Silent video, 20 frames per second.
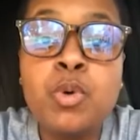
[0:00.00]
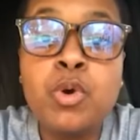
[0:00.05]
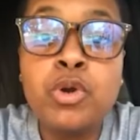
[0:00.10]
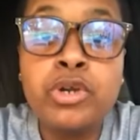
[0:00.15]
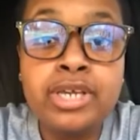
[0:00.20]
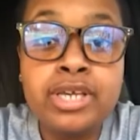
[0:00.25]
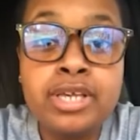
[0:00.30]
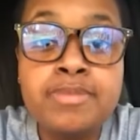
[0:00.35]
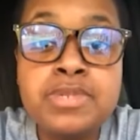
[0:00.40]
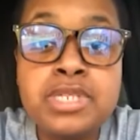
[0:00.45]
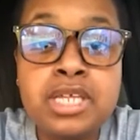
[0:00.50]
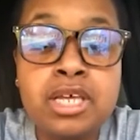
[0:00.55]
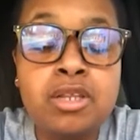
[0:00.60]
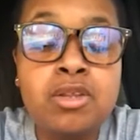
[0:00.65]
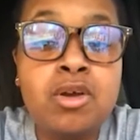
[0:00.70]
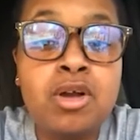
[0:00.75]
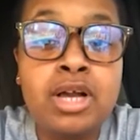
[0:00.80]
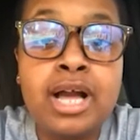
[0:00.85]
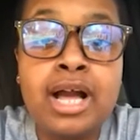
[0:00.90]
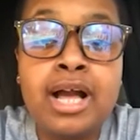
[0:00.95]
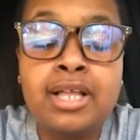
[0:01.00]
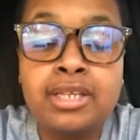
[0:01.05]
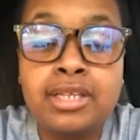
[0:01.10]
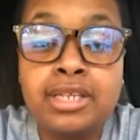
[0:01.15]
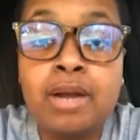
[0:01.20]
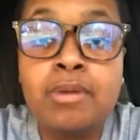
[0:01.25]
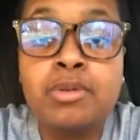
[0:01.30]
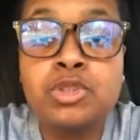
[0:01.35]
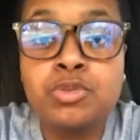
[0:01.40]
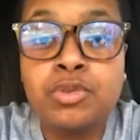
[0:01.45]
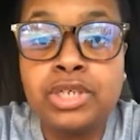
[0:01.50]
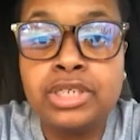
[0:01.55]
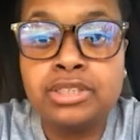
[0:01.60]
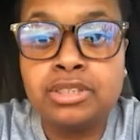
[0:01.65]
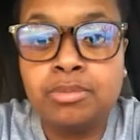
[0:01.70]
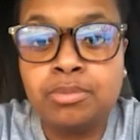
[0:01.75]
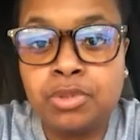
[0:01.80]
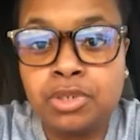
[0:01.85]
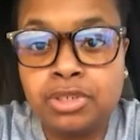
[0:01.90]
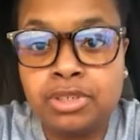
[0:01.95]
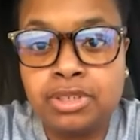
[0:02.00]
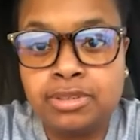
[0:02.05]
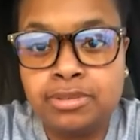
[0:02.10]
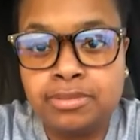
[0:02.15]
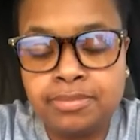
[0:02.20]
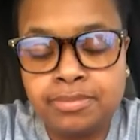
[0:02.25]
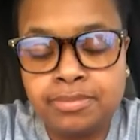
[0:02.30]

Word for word: born in Hempstead, Long Island. I was raised in Brooklyn.